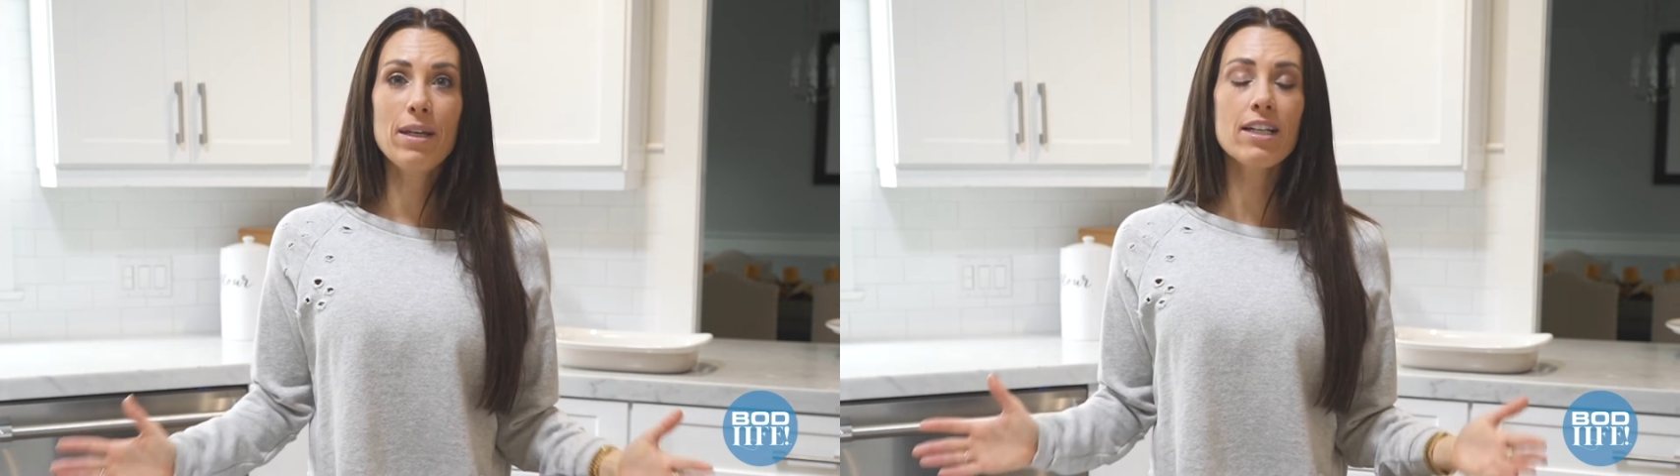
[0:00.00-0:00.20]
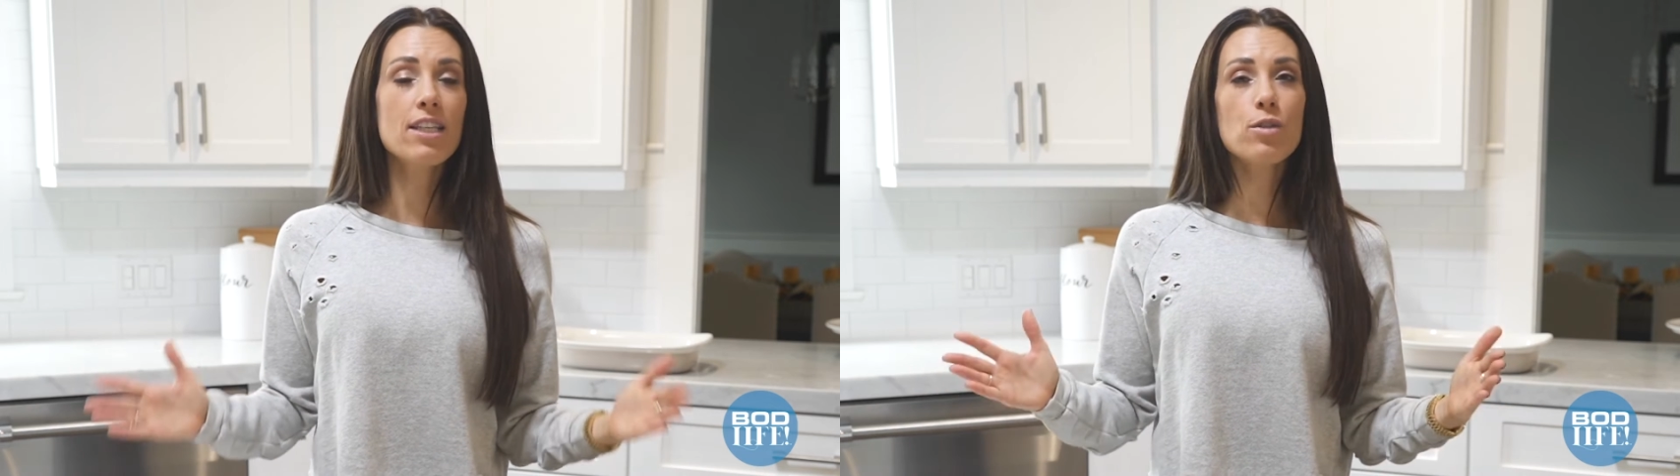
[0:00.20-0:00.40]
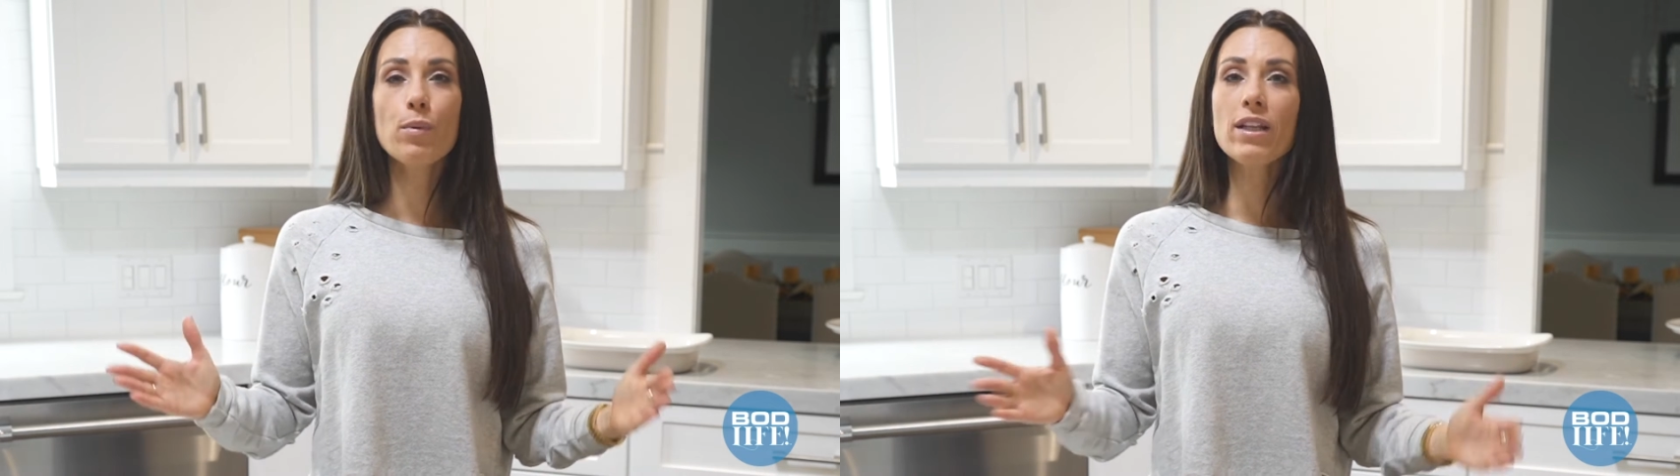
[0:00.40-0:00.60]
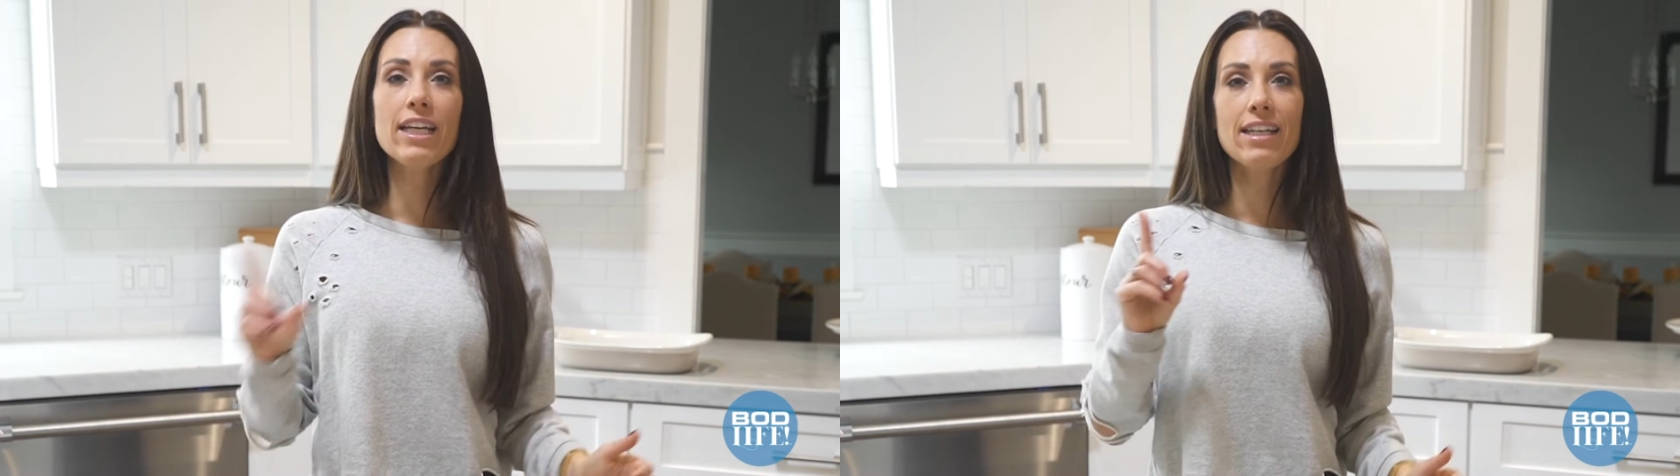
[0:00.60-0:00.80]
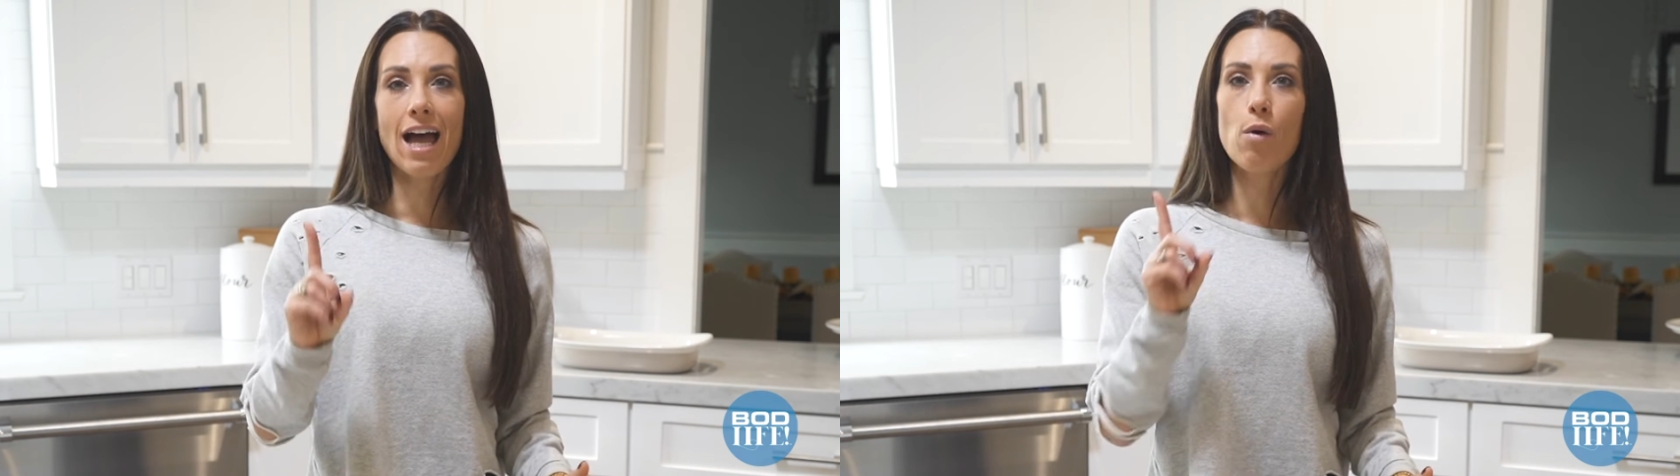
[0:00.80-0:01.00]
because it's
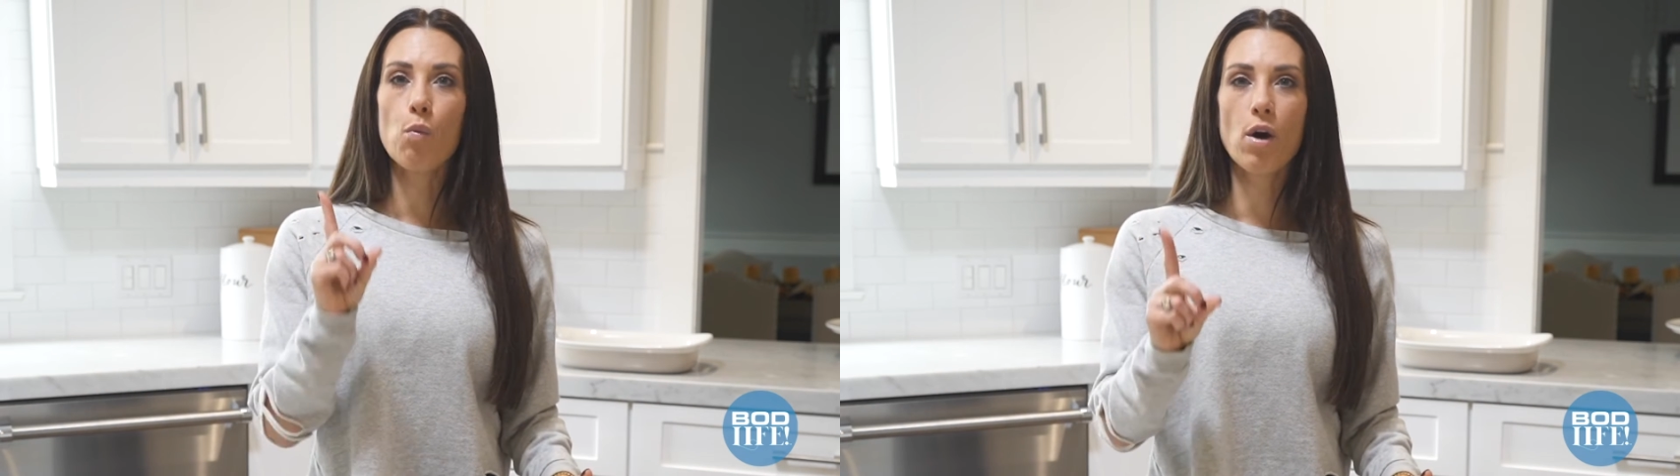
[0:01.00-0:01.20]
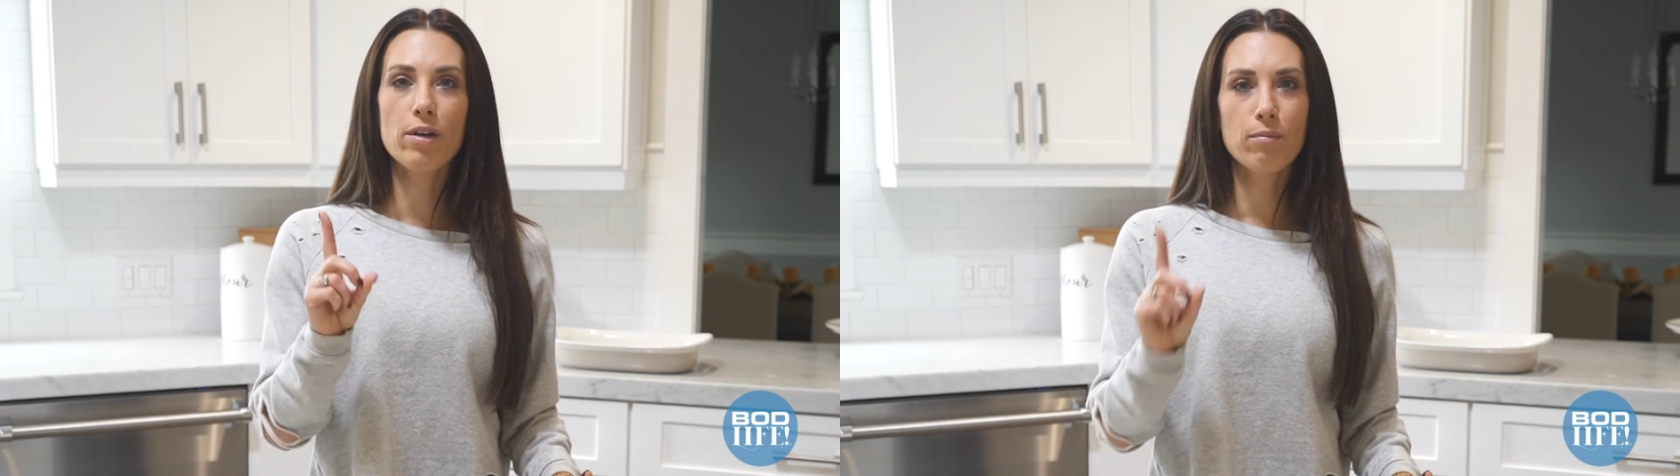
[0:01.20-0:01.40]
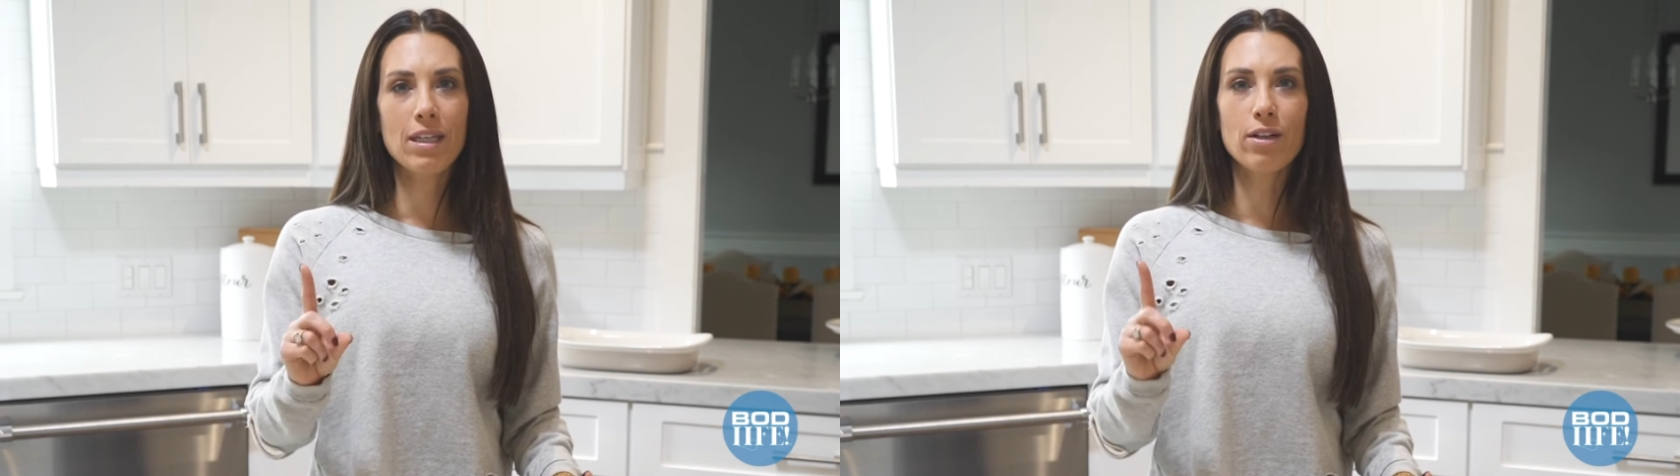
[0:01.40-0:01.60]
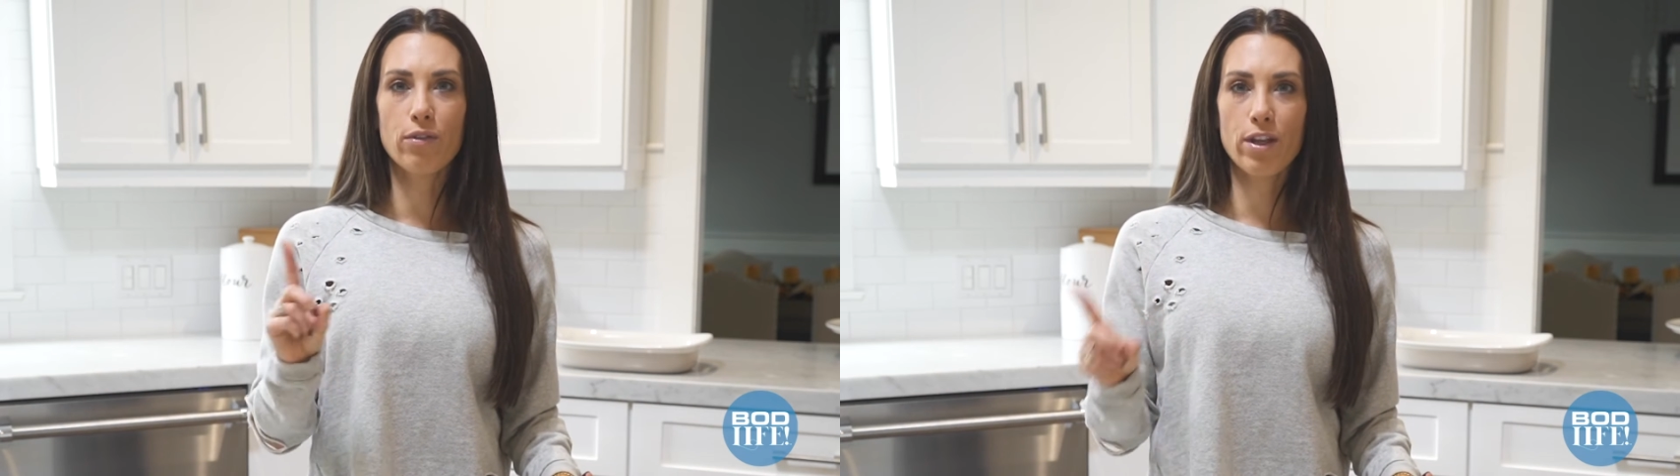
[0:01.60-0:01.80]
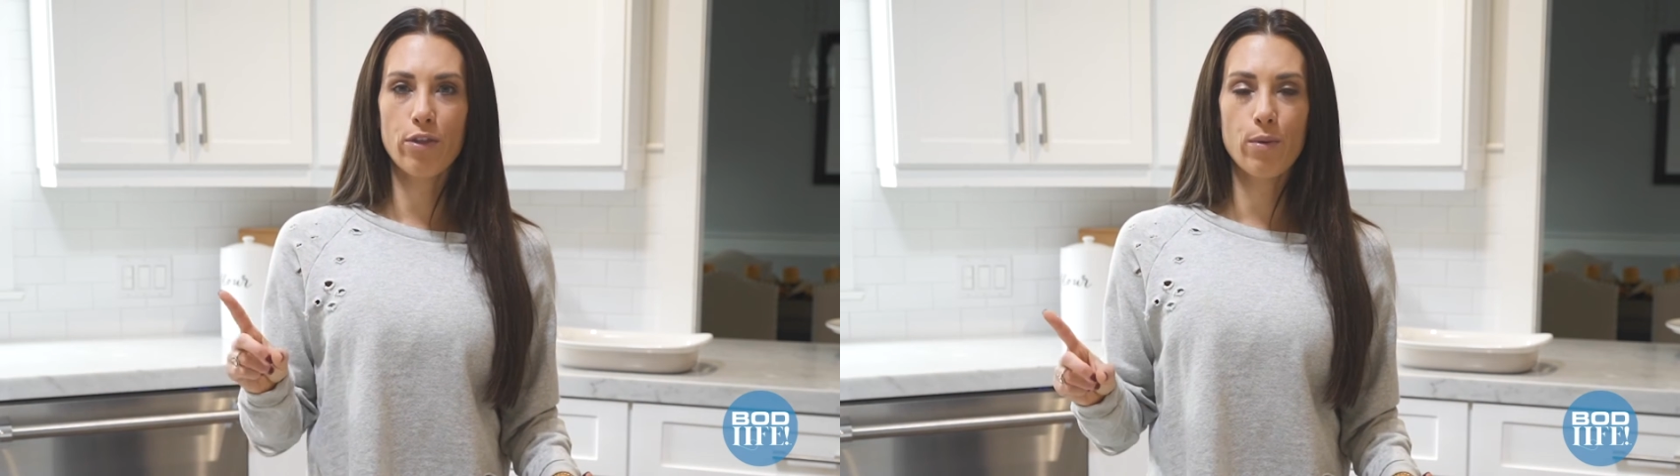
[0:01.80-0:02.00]
really not one meal that